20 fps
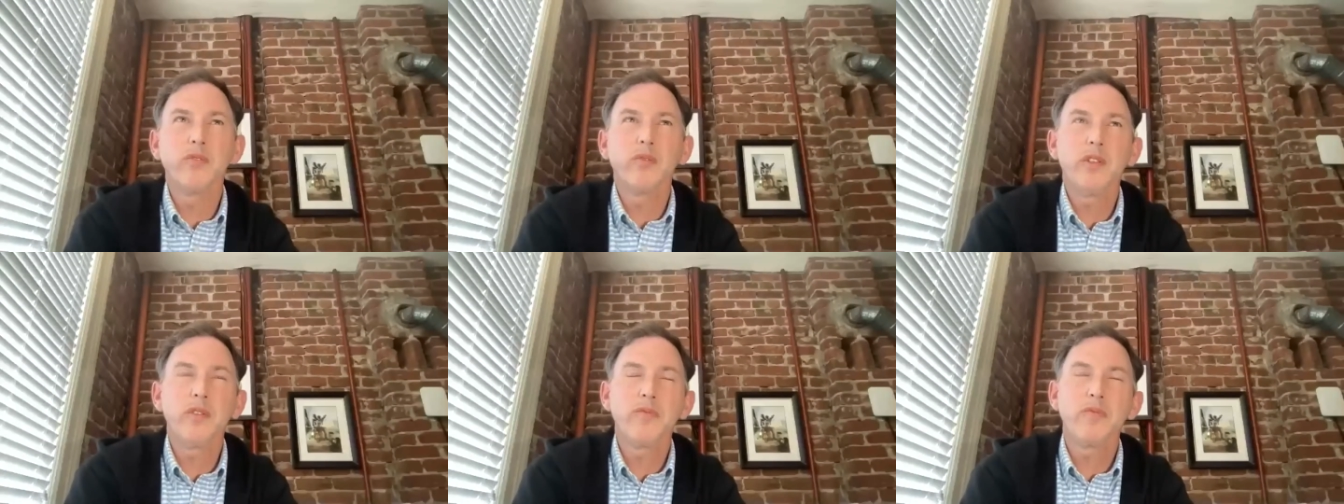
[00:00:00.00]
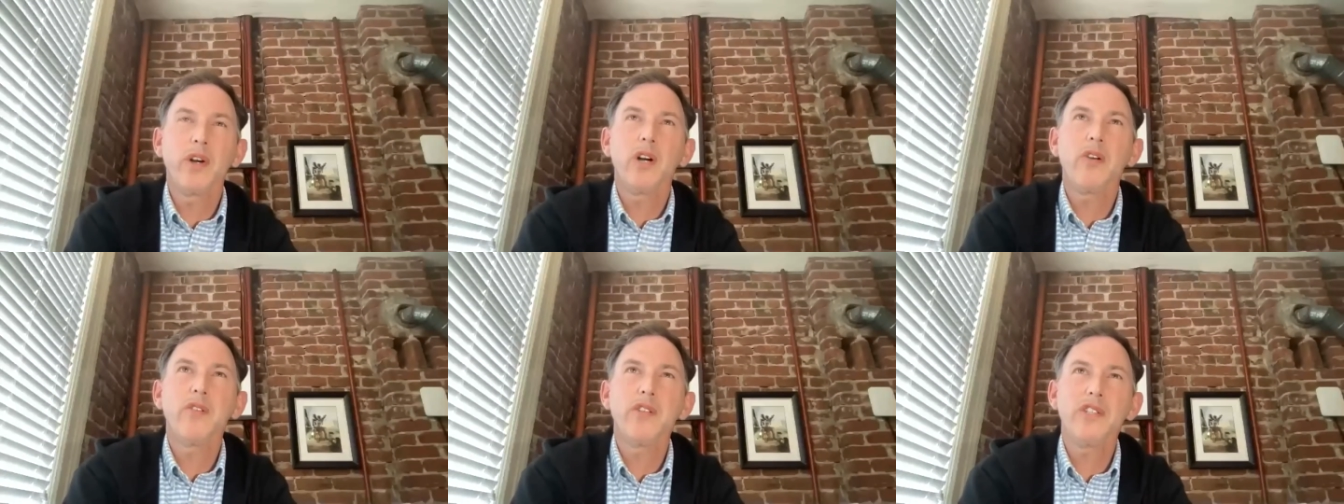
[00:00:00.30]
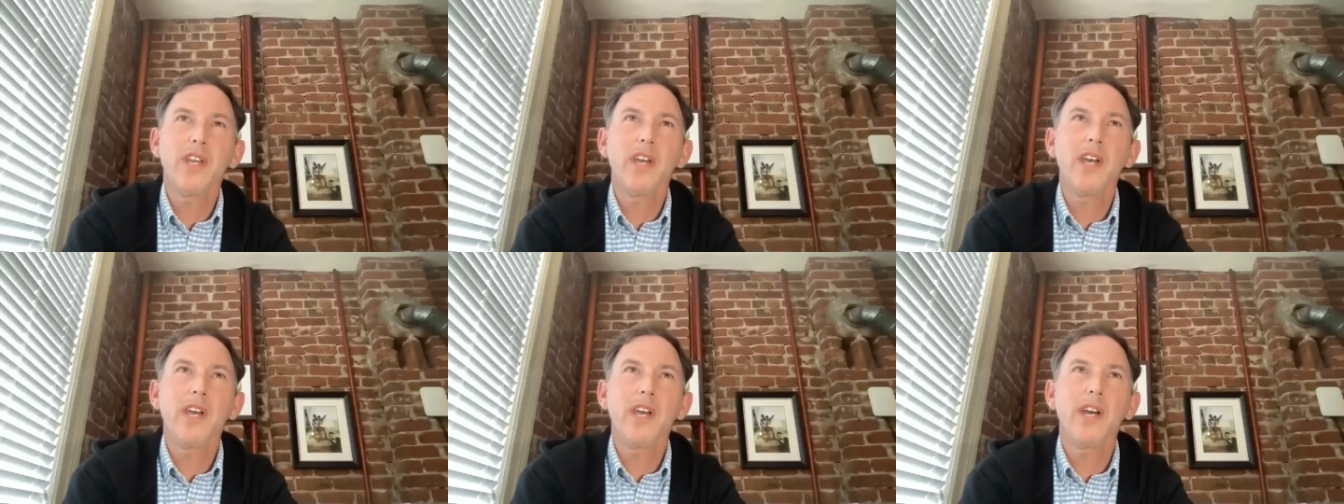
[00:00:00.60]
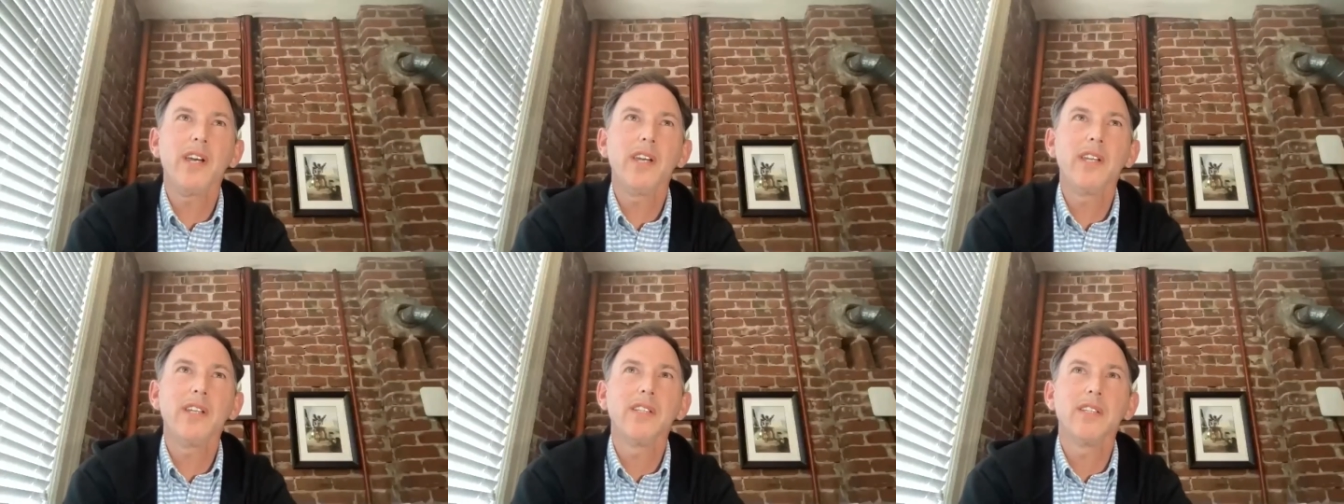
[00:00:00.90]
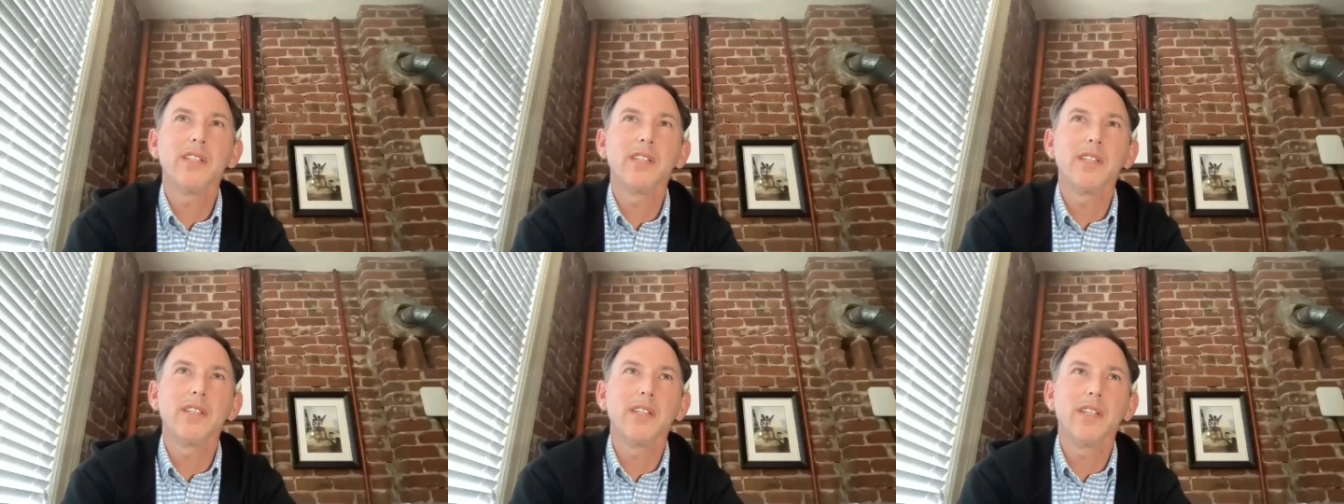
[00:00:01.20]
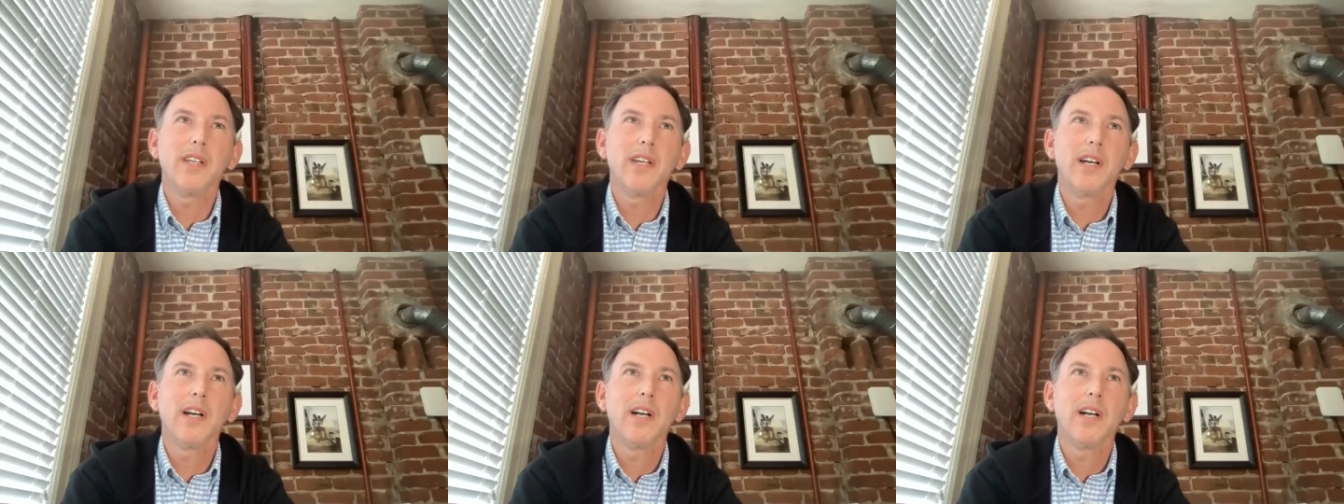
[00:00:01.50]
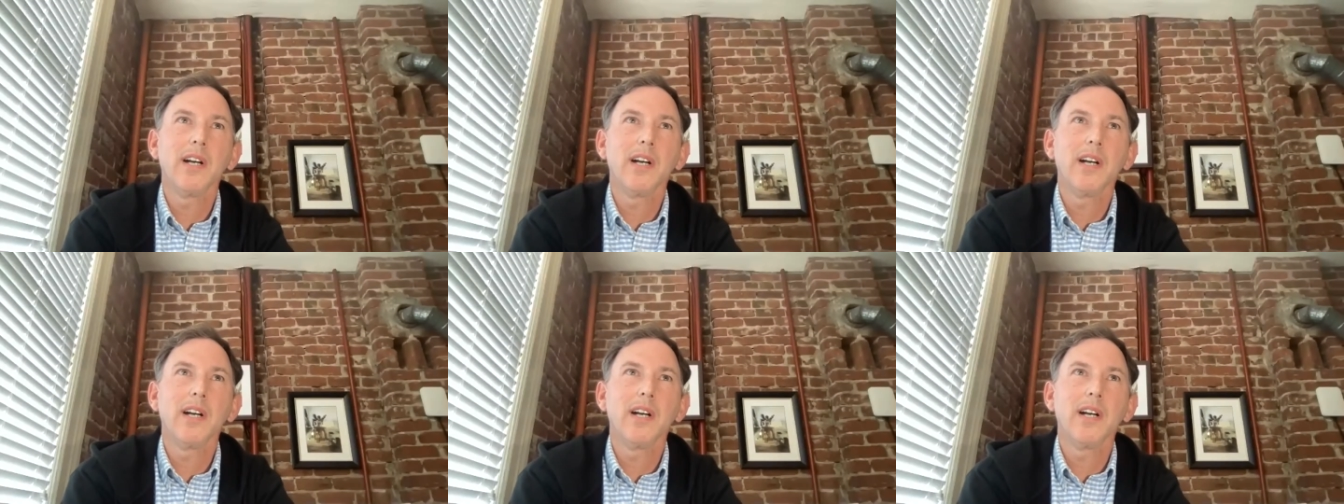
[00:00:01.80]
we've always had.
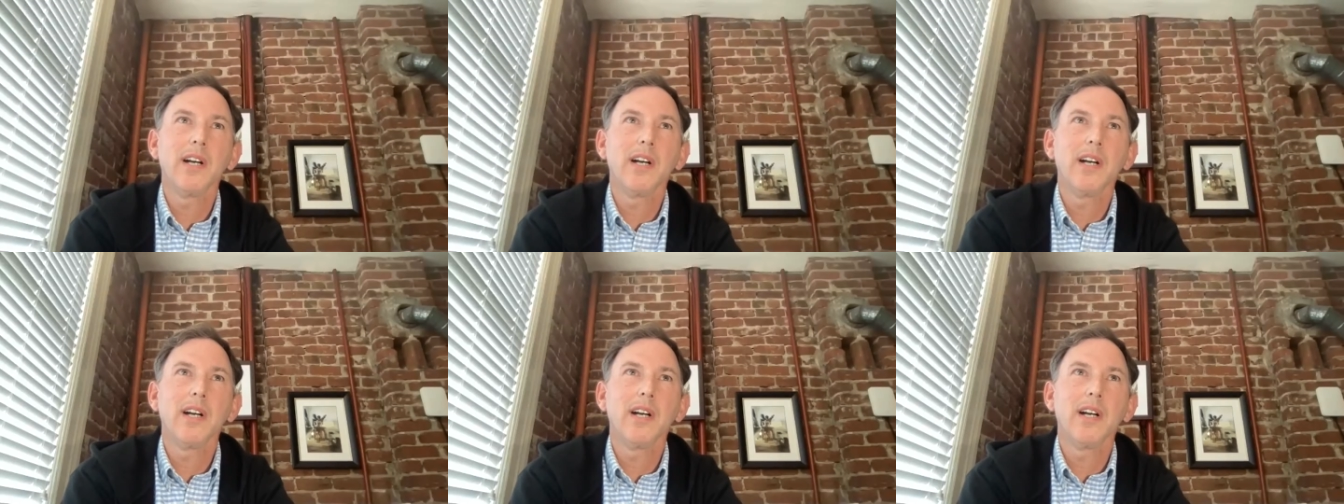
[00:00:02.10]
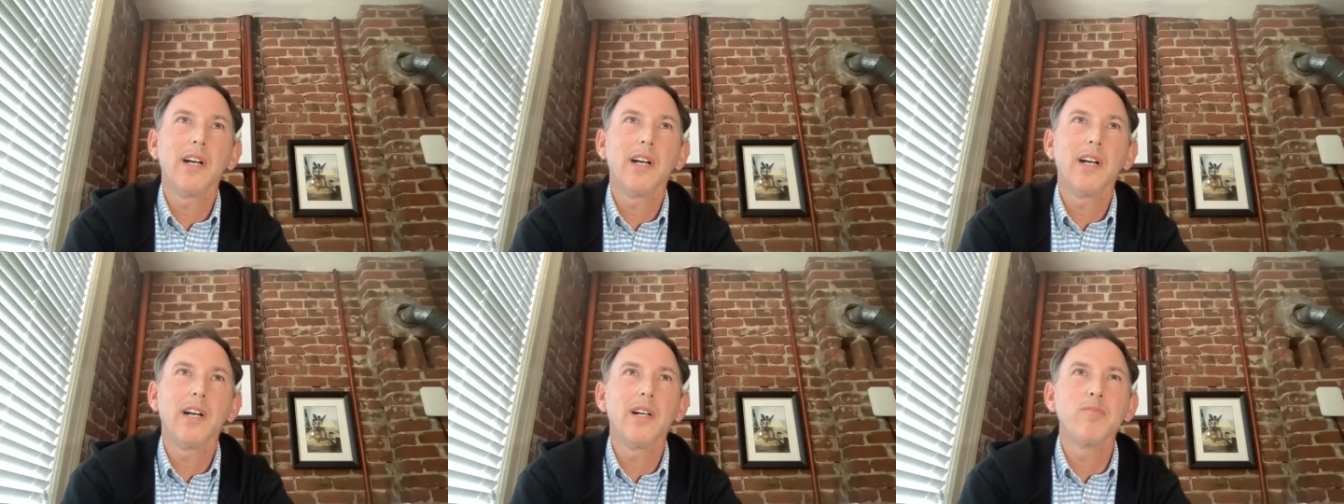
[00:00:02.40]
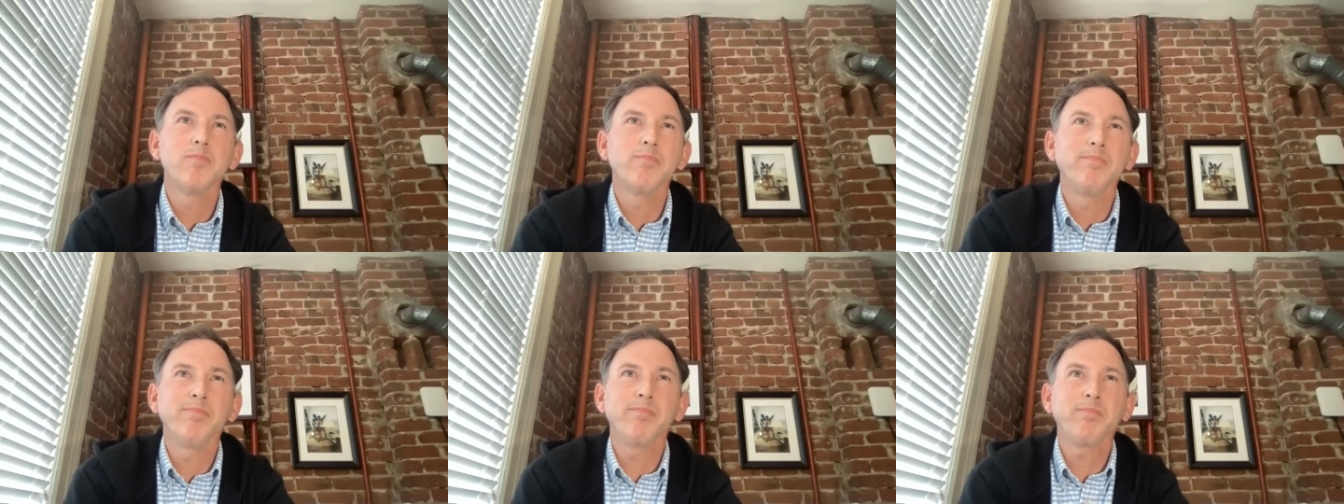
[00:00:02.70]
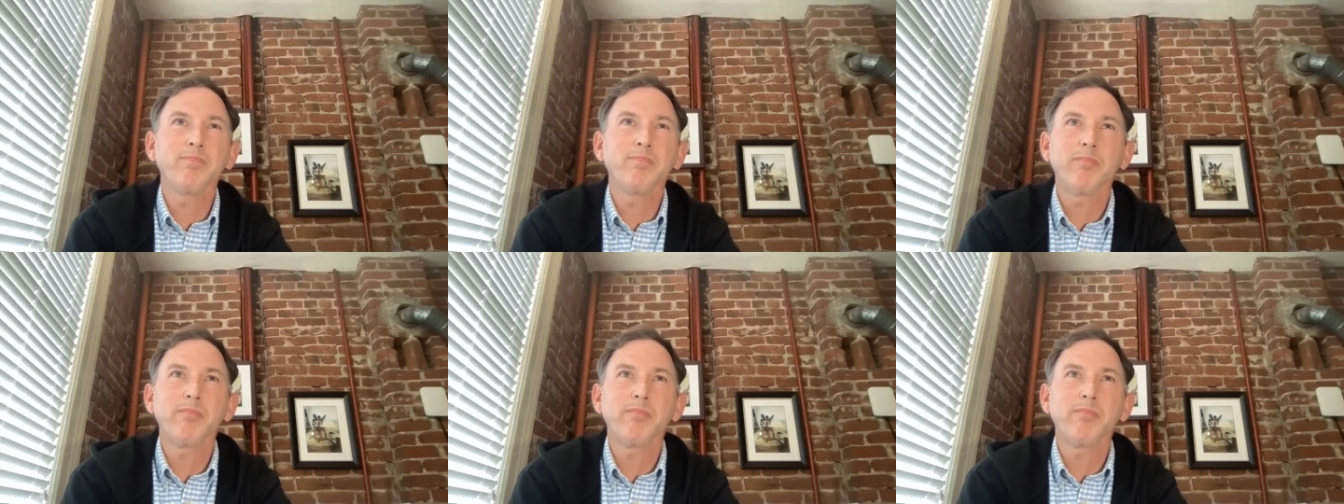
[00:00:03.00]
Uh, um,